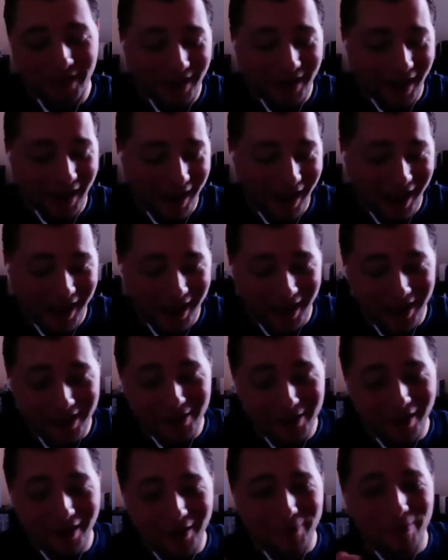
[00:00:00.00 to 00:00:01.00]
I
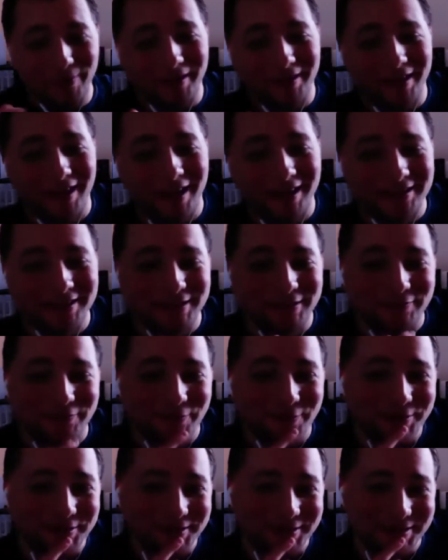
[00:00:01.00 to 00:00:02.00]
didn't like playing the Axis
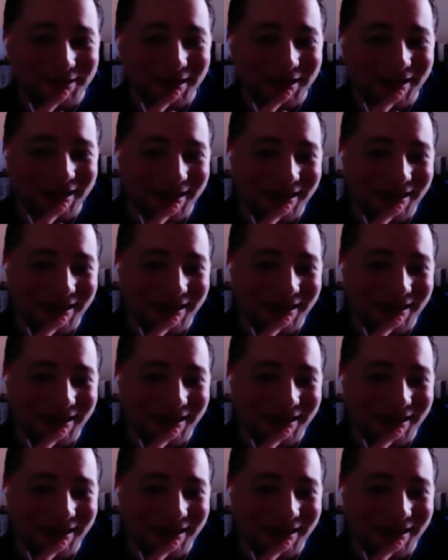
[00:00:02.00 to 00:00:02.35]
forces